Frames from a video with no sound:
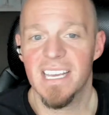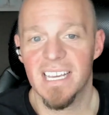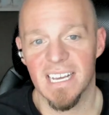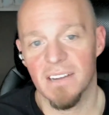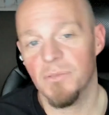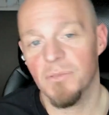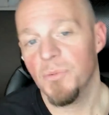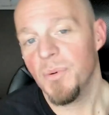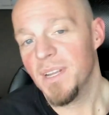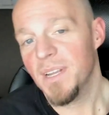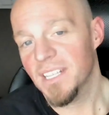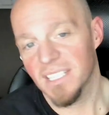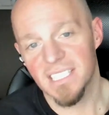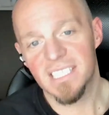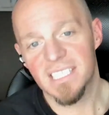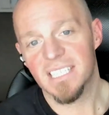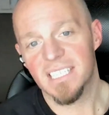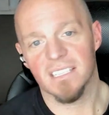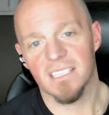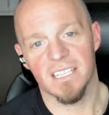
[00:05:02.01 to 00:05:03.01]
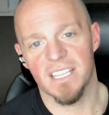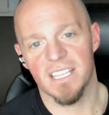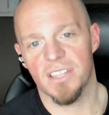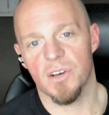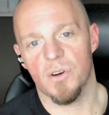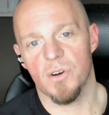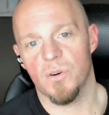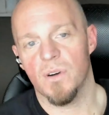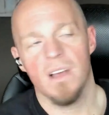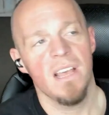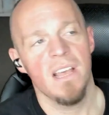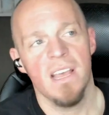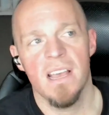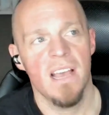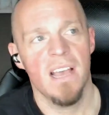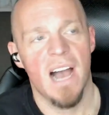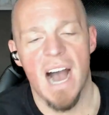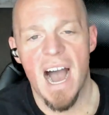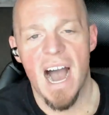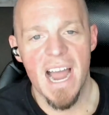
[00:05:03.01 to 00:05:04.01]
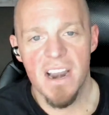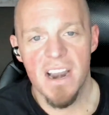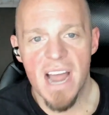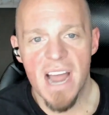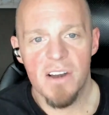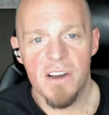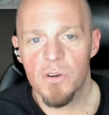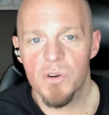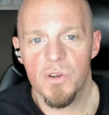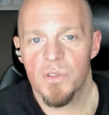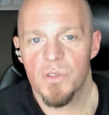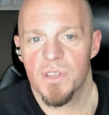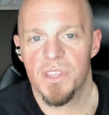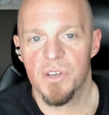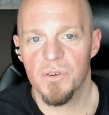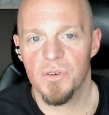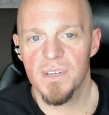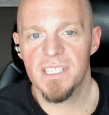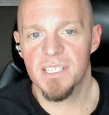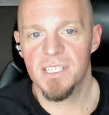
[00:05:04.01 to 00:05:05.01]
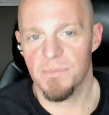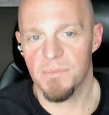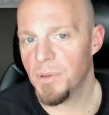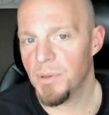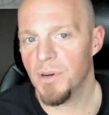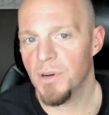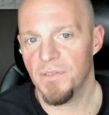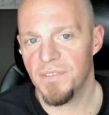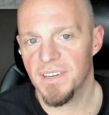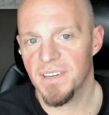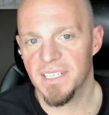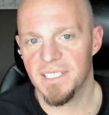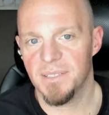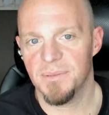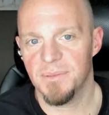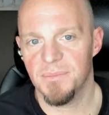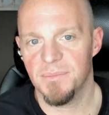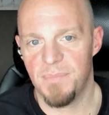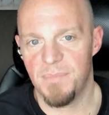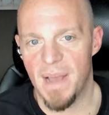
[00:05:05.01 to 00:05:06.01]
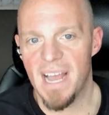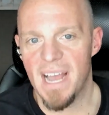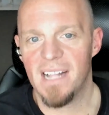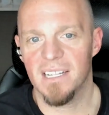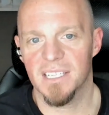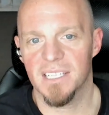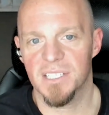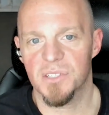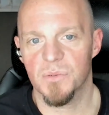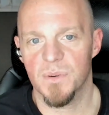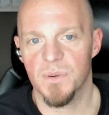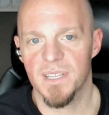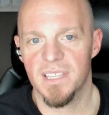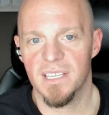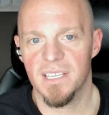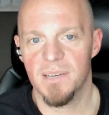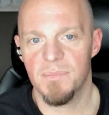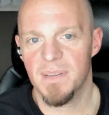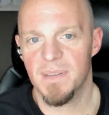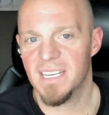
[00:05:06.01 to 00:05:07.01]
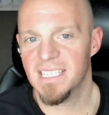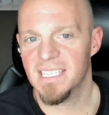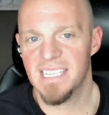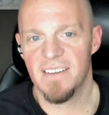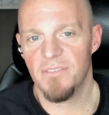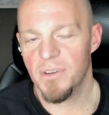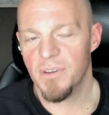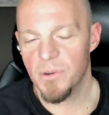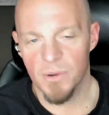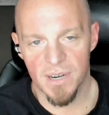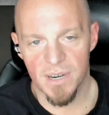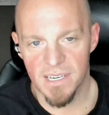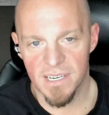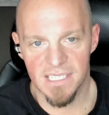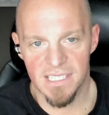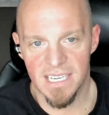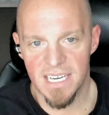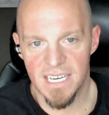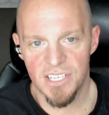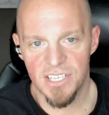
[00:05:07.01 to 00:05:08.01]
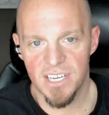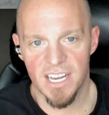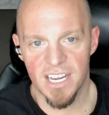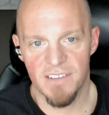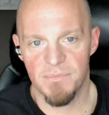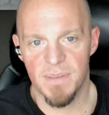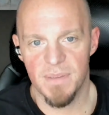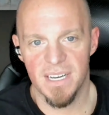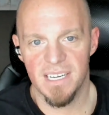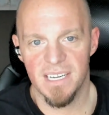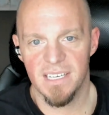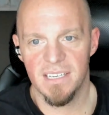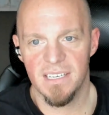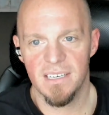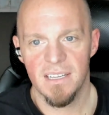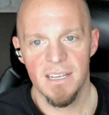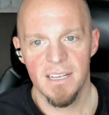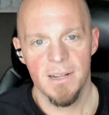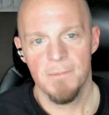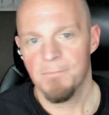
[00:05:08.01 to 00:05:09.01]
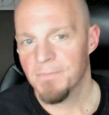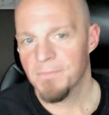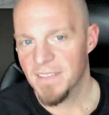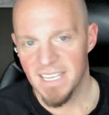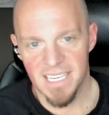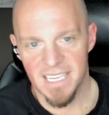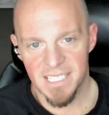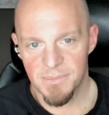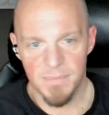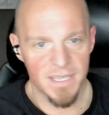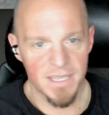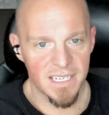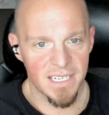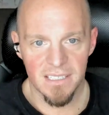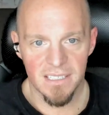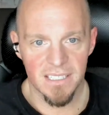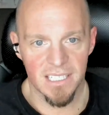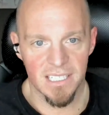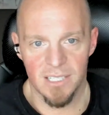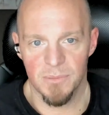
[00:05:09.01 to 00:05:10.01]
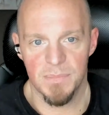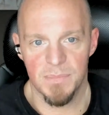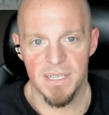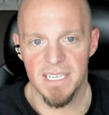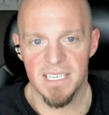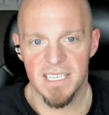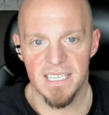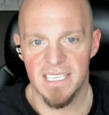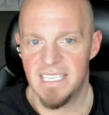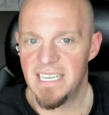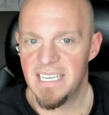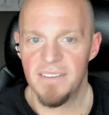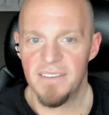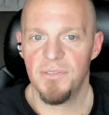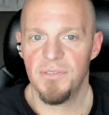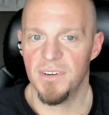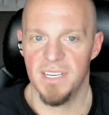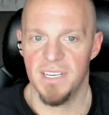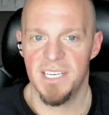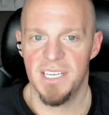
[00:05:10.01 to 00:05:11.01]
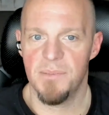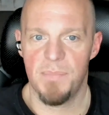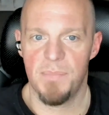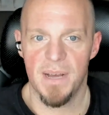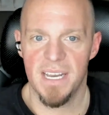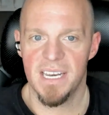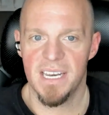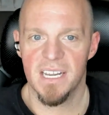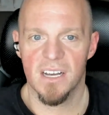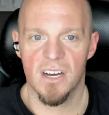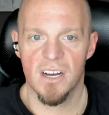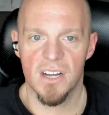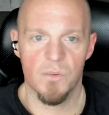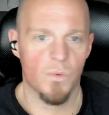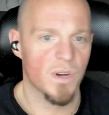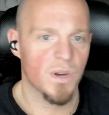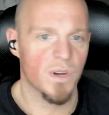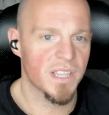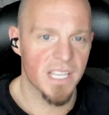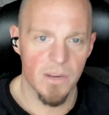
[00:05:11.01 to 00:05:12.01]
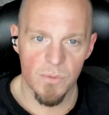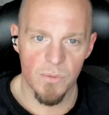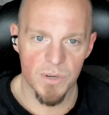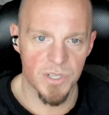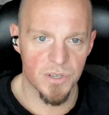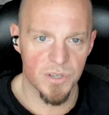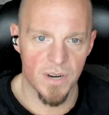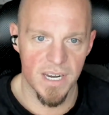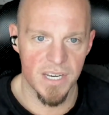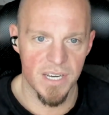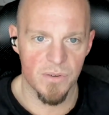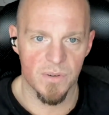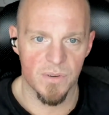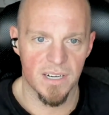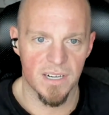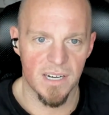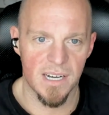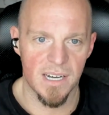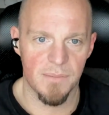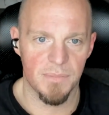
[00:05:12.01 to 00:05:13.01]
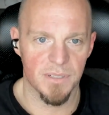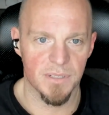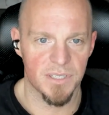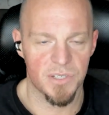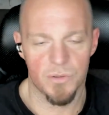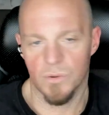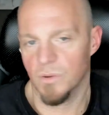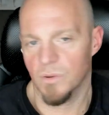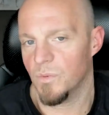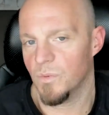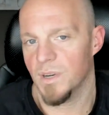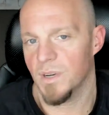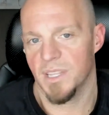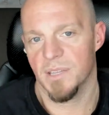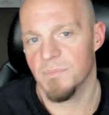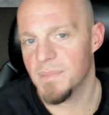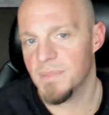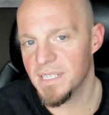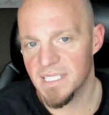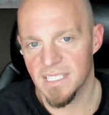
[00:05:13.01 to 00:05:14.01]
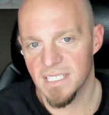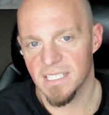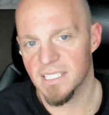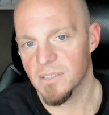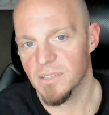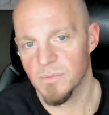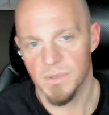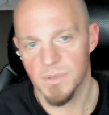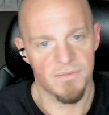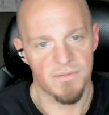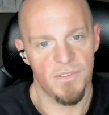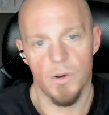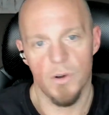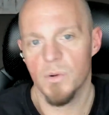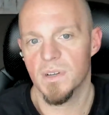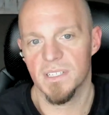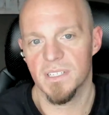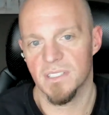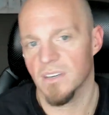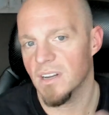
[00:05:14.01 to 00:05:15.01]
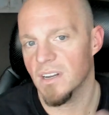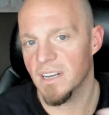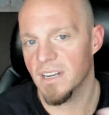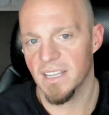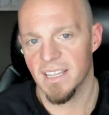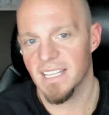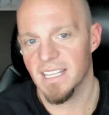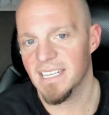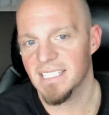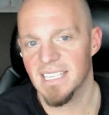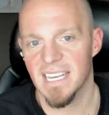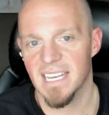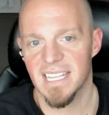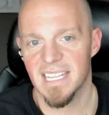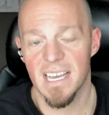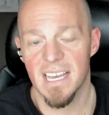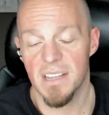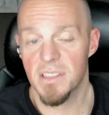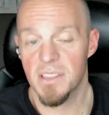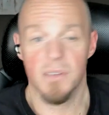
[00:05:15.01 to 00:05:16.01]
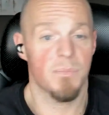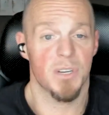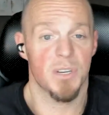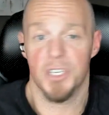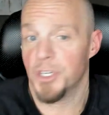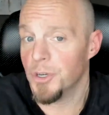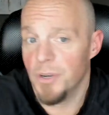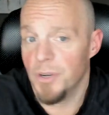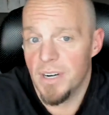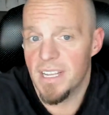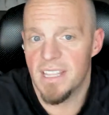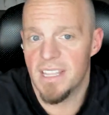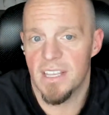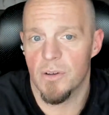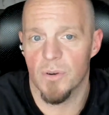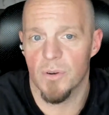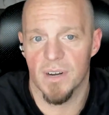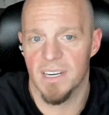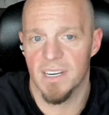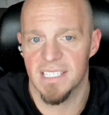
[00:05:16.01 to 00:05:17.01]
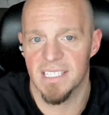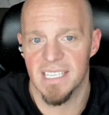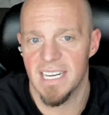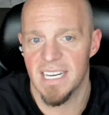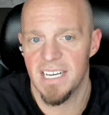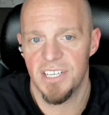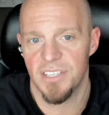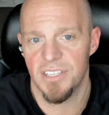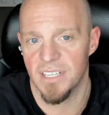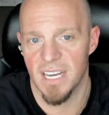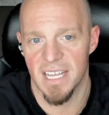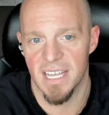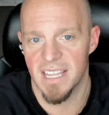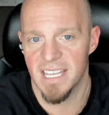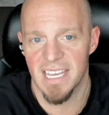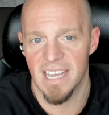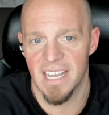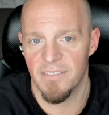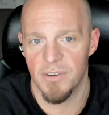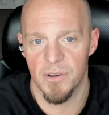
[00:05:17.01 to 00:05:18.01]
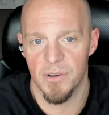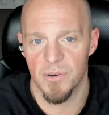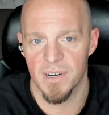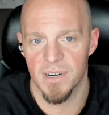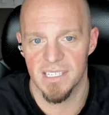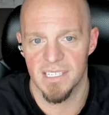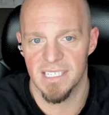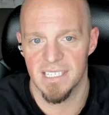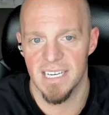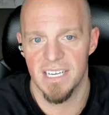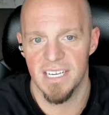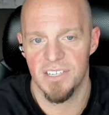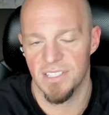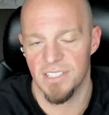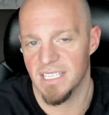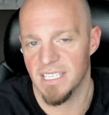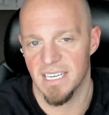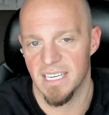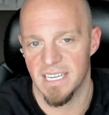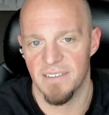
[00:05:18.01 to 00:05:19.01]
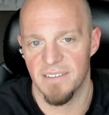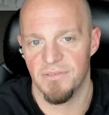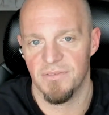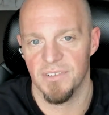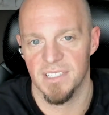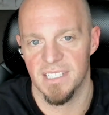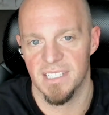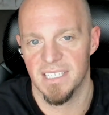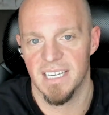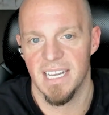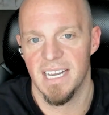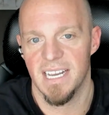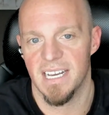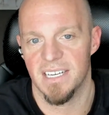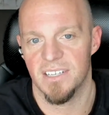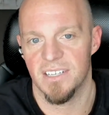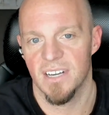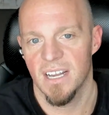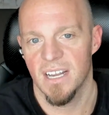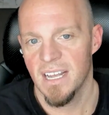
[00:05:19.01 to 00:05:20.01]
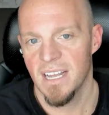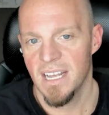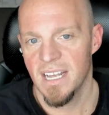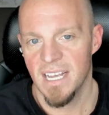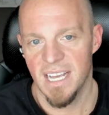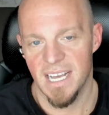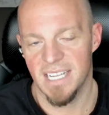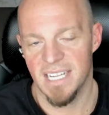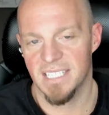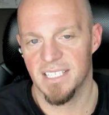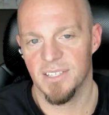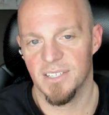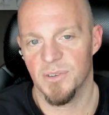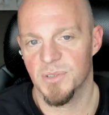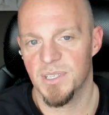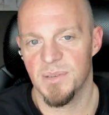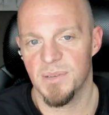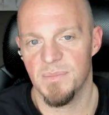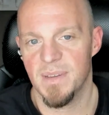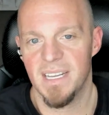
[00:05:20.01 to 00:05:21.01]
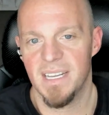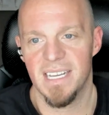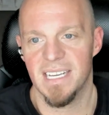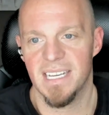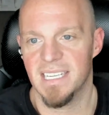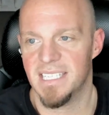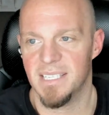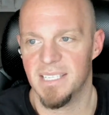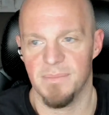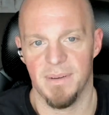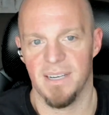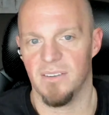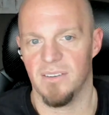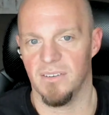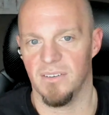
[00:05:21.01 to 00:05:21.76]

realistically, though, I don't know that there is a perfect balance with it, because every organization I've been in, it's been a little bit different depending on what they were trying to accomplish or what the business was focused on, things like that. The maturity of the organization, I think every organization's in a different stage. And so to me, it's about,